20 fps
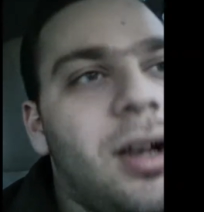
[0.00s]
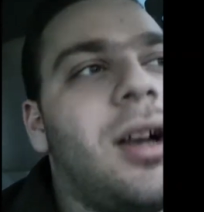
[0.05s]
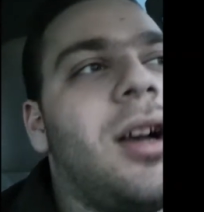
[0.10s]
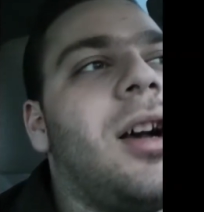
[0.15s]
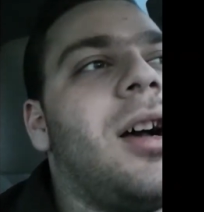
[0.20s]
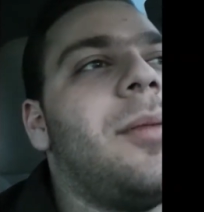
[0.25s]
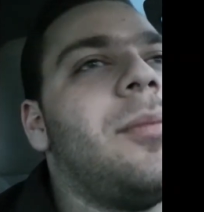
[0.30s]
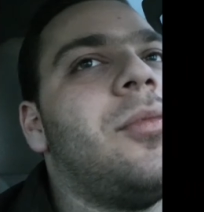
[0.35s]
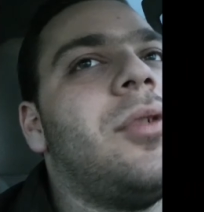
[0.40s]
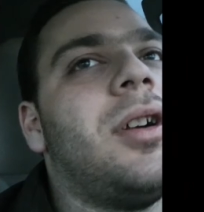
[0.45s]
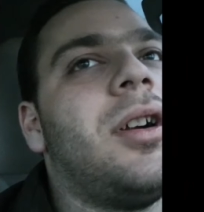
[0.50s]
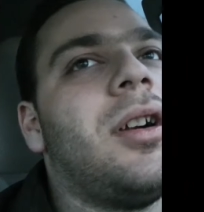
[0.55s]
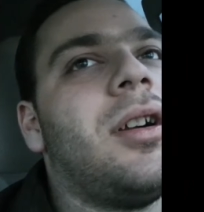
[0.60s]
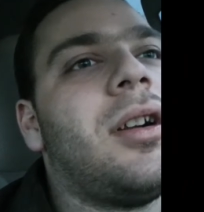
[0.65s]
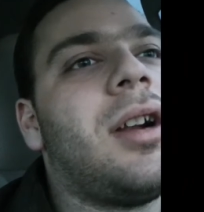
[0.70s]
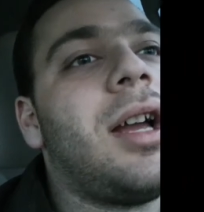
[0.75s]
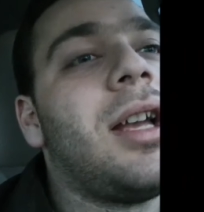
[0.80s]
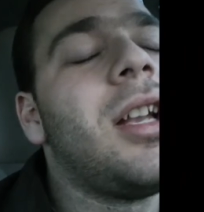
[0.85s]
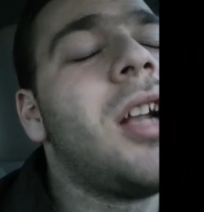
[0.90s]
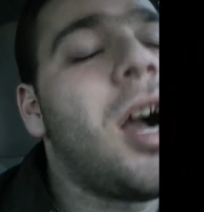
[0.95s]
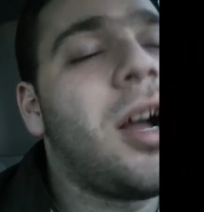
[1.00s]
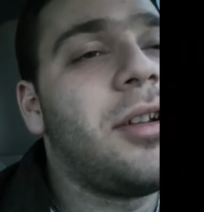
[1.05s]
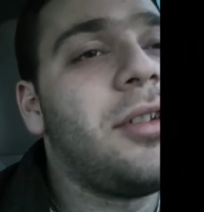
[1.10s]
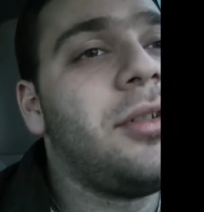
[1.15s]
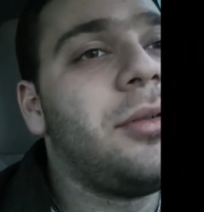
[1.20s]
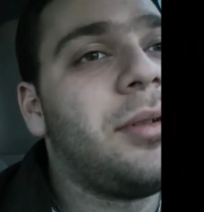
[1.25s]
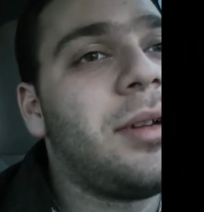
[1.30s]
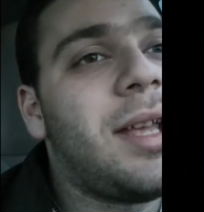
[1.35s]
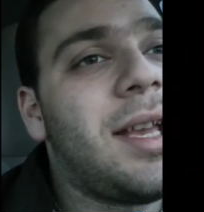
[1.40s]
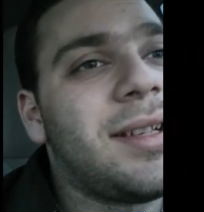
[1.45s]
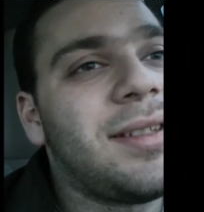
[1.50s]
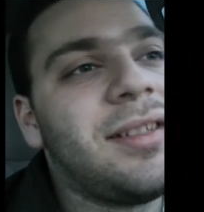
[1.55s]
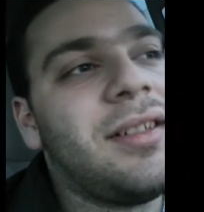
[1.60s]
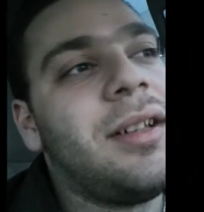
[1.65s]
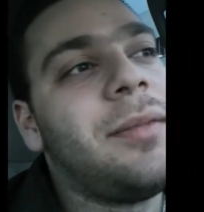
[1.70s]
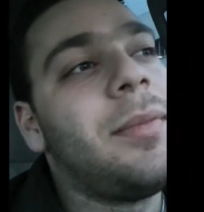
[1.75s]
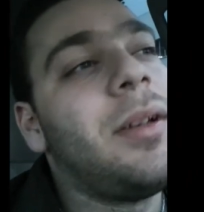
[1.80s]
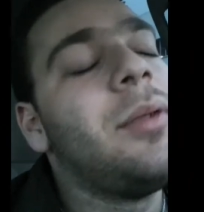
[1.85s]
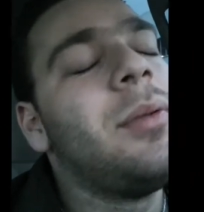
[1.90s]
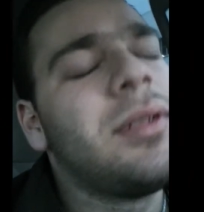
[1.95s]
where I got into an
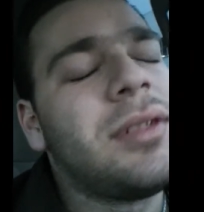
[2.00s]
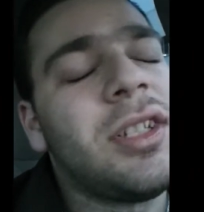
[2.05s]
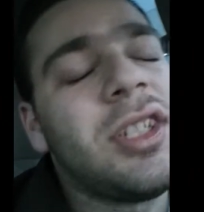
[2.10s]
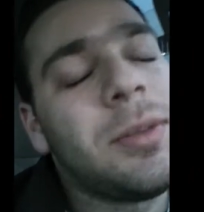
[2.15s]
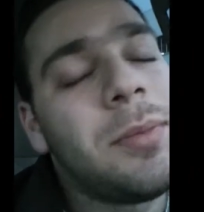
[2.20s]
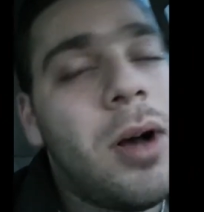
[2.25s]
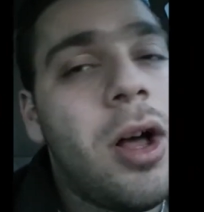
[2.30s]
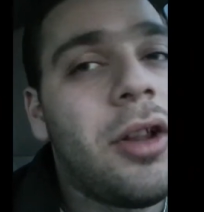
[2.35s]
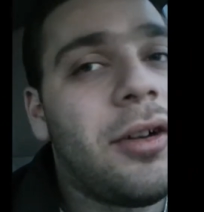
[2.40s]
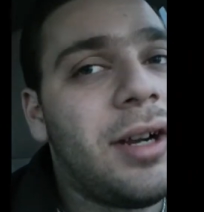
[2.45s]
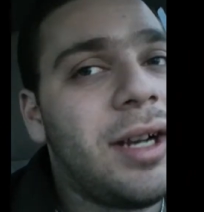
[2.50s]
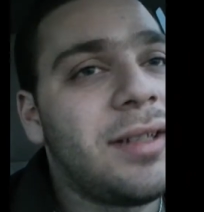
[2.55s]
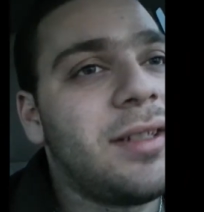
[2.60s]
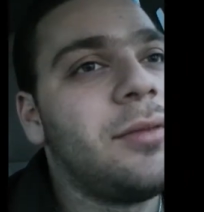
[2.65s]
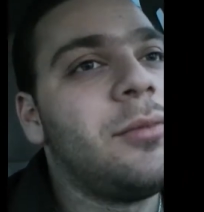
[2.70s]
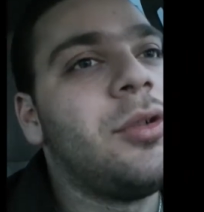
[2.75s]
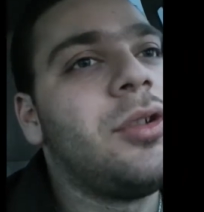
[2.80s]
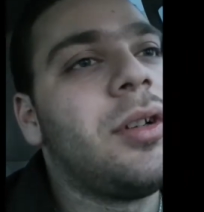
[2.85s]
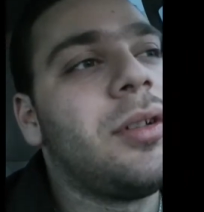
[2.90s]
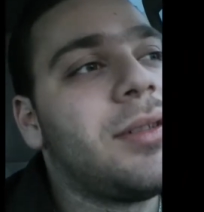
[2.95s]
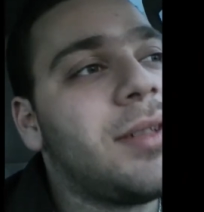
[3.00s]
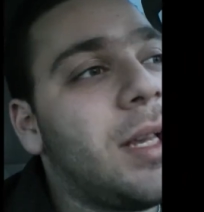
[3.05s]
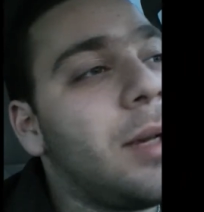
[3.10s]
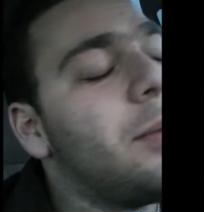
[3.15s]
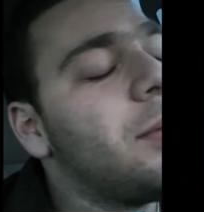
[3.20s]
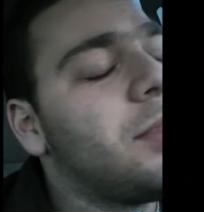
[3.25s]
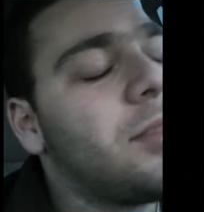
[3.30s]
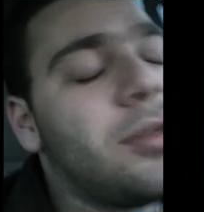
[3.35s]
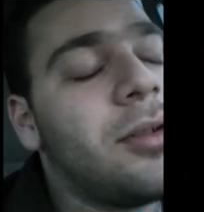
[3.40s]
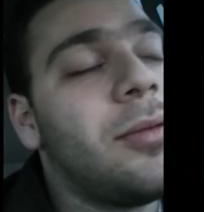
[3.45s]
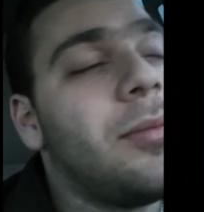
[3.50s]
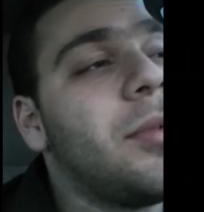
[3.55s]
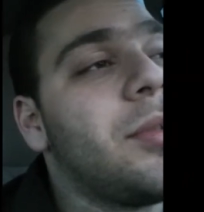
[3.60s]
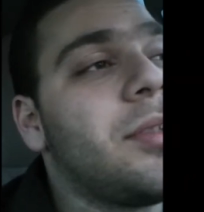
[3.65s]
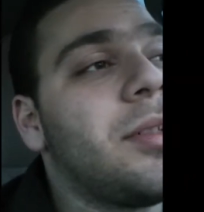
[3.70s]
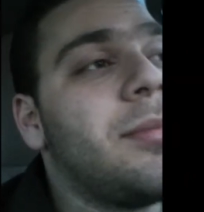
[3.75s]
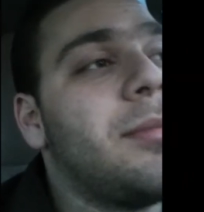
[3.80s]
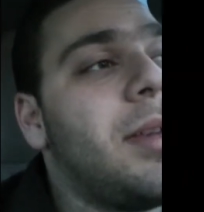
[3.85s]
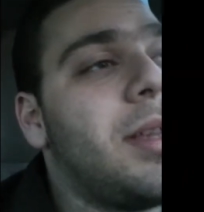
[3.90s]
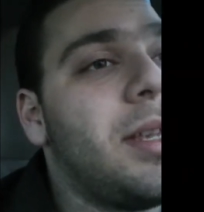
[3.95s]
accident, but it was a smaller accident, which I was
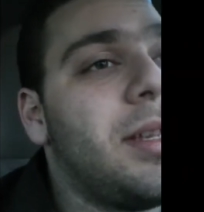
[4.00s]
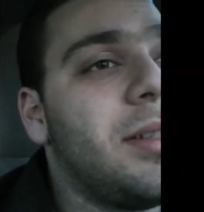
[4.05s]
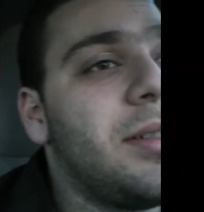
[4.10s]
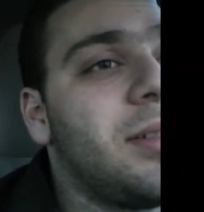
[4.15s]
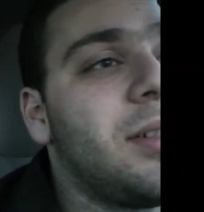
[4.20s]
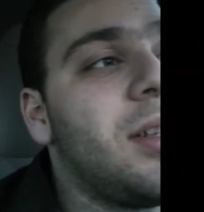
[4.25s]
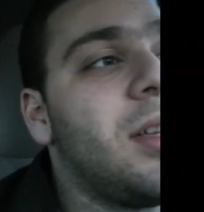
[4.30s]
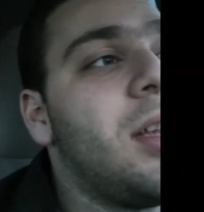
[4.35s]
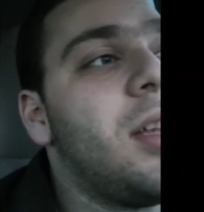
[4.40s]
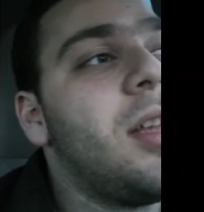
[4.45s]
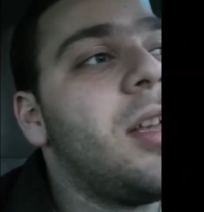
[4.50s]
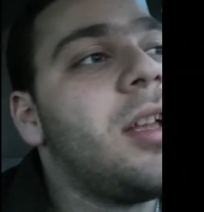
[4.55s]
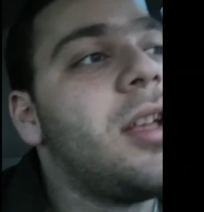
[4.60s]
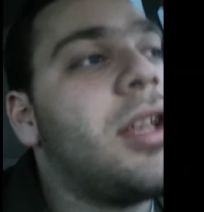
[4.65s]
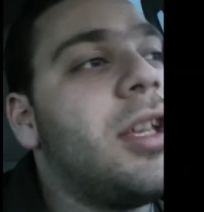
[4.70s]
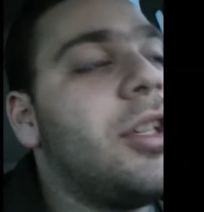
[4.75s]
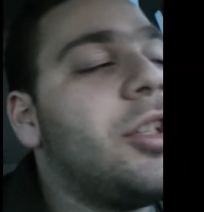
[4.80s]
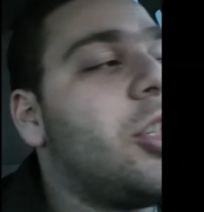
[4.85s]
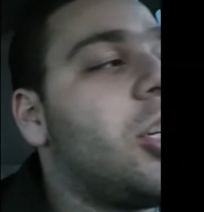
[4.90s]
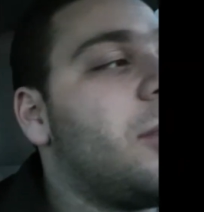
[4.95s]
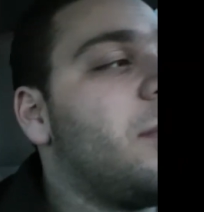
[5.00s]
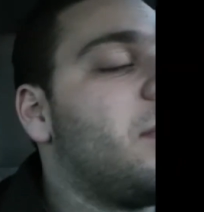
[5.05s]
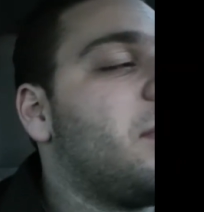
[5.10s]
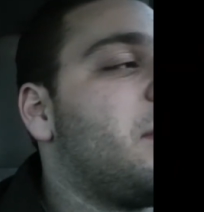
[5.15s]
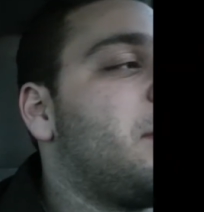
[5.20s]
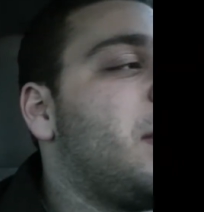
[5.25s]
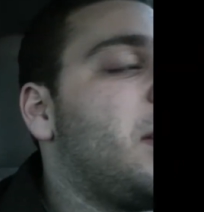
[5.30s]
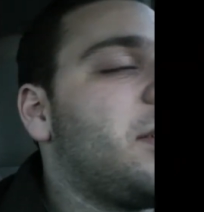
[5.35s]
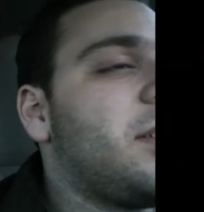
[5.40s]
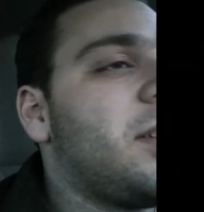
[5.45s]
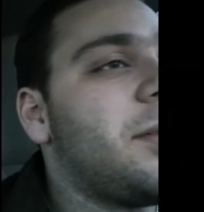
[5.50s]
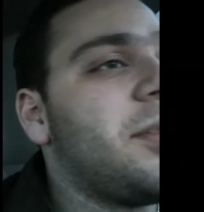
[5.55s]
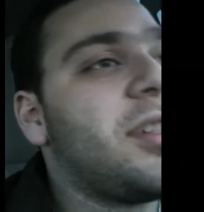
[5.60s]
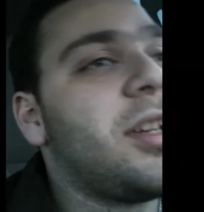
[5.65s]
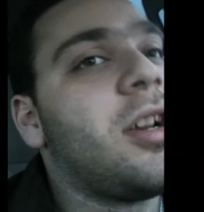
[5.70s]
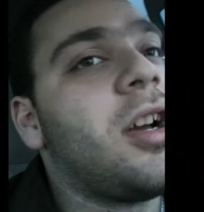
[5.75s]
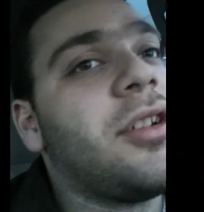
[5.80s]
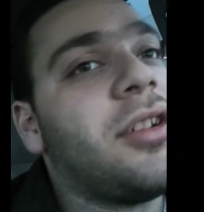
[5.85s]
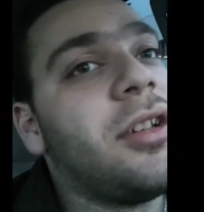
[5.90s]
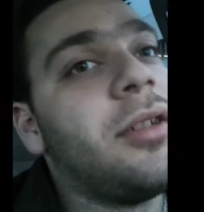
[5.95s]
almost amazed in terms of the amount of damage
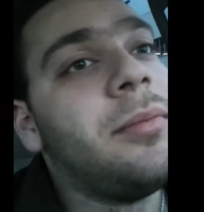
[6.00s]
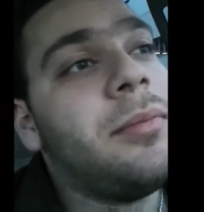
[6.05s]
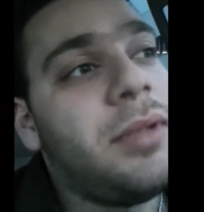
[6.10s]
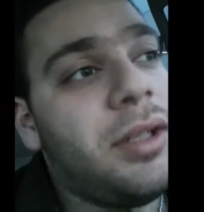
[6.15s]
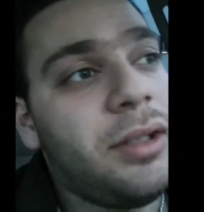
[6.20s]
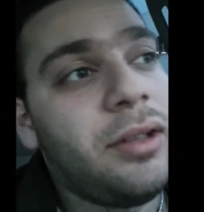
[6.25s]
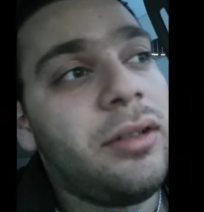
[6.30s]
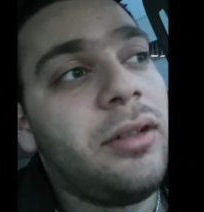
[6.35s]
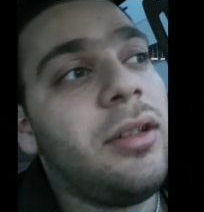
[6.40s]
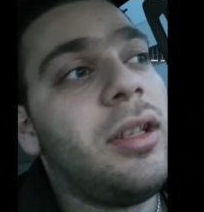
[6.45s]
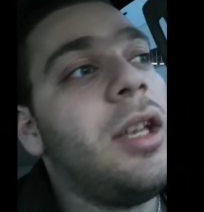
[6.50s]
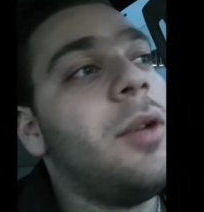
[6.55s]
that got done to me.